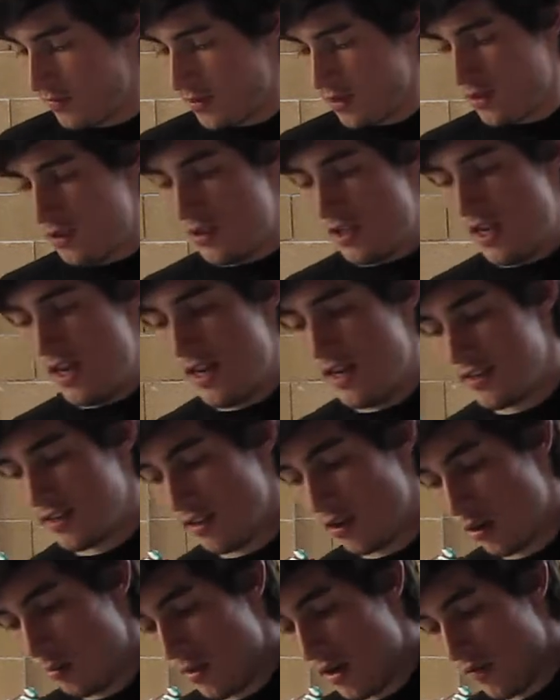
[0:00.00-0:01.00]
Just he has a
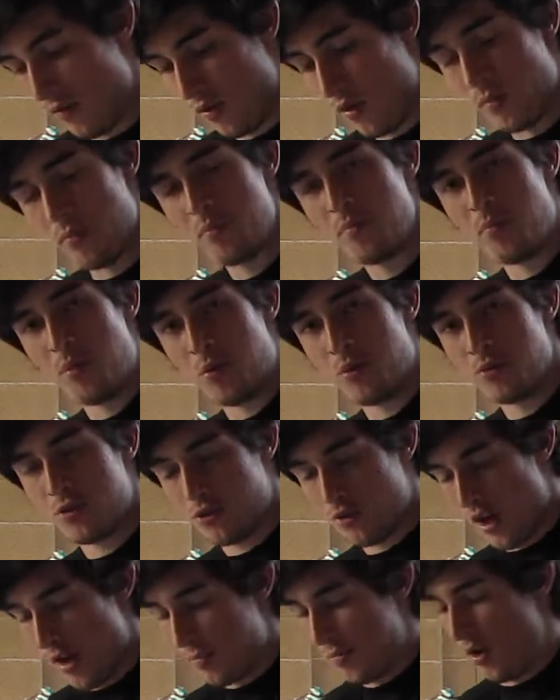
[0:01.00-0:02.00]
little bit of a bold
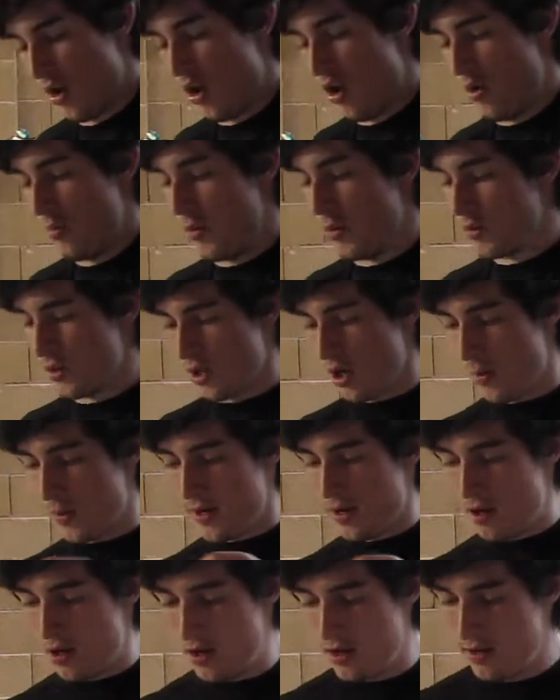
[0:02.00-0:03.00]
stripe almost
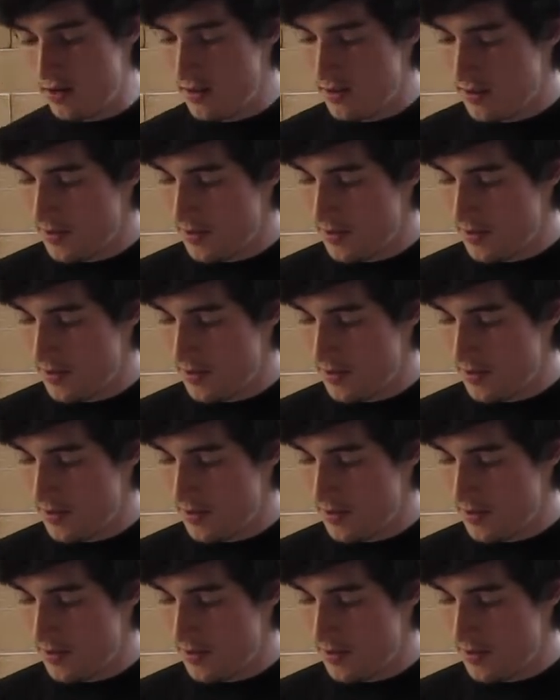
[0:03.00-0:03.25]
going on.